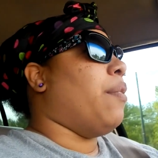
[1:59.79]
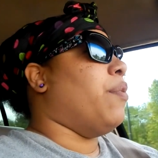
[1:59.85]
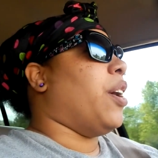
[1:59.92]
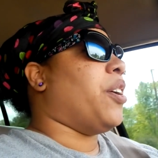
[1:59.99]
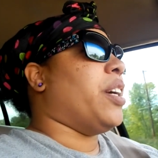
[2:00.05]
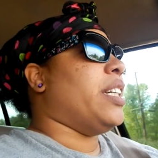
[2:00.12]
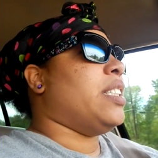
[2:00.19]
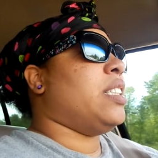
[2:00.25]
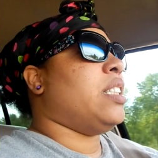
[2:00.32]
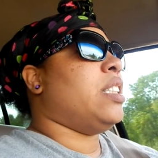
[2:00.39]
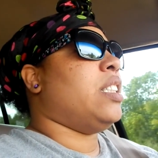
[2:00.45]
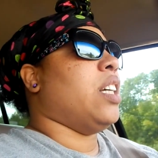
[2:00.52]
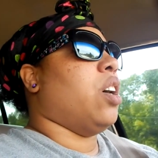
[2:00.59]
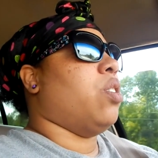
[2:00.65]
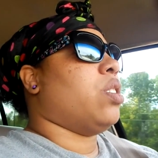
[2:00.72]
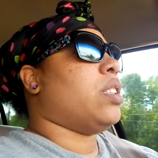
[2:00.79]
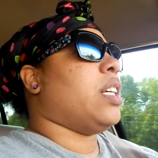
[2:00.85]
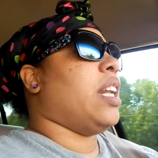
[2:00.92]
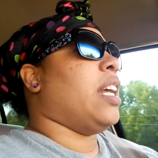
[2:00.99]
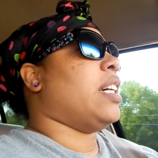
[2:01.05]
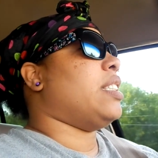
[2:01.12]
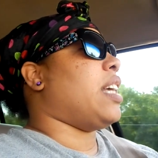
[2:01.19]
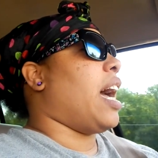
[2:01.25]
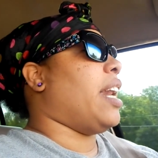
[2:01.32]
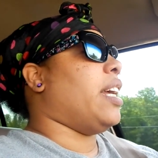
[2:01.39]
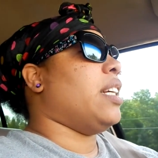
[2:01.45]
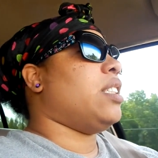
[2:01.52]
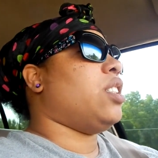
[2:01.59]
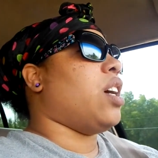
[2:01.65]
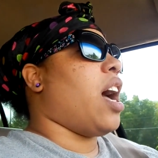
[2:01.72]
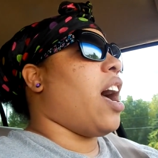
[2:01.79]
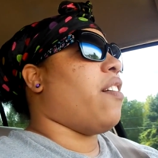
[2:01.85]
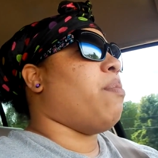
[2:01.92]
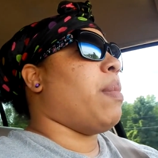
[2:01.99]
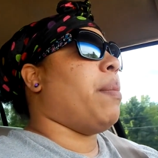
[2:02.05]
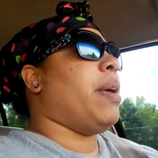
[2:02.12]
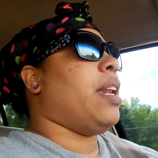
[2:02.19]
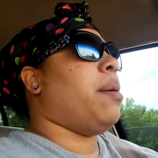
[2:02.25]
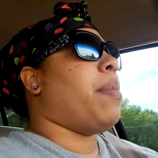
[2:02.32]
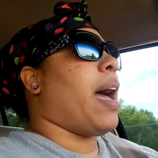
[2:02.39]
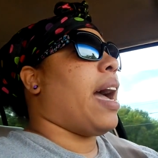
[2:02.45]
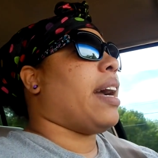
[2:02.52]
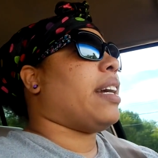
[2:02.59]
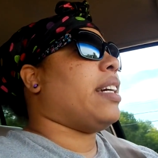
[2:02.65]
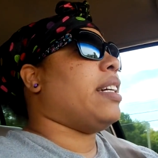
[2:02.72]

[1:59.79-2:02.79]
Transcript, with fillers: I'm very stoked and excited to have my mini back.